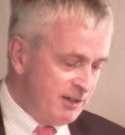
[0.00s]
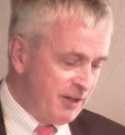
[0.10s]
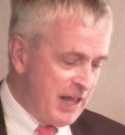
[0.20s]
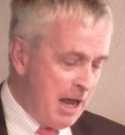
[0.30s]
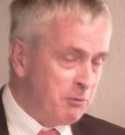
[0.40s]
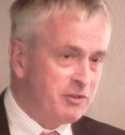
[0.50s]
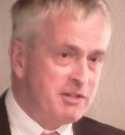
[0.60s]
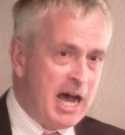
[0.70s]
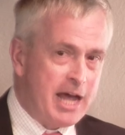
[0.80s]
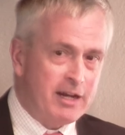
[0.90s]
Now, that was
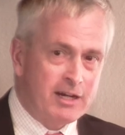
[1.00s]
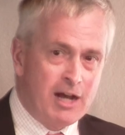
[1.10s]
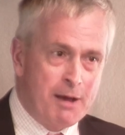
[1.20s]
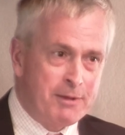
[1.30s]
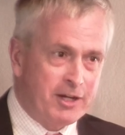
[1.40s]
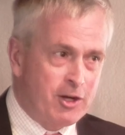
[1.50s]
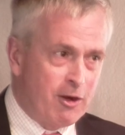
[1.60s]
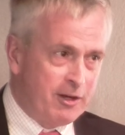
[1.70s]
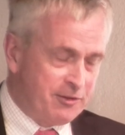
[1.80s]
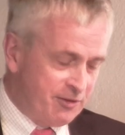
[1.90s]
not a common
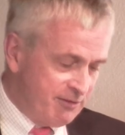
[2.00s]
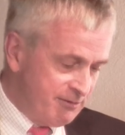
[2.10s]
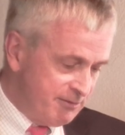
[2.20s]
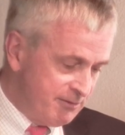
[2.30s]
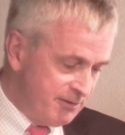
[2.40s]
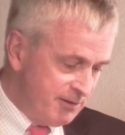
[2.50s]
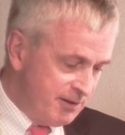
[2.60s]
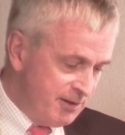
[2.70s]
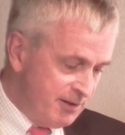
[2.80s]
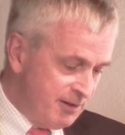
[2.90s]
occurrence.
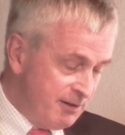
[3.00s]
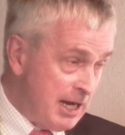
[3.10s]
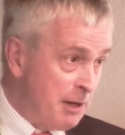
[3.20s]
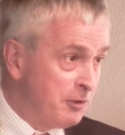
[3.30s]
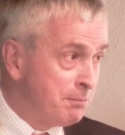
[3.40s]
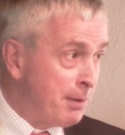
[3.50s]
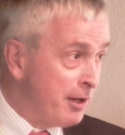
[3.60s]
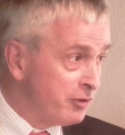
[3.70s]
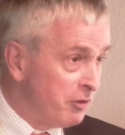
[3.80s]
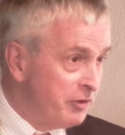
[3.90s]
I was
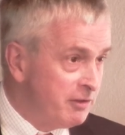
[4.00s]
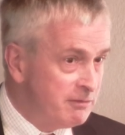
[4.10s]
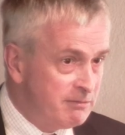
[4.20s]
puzzled.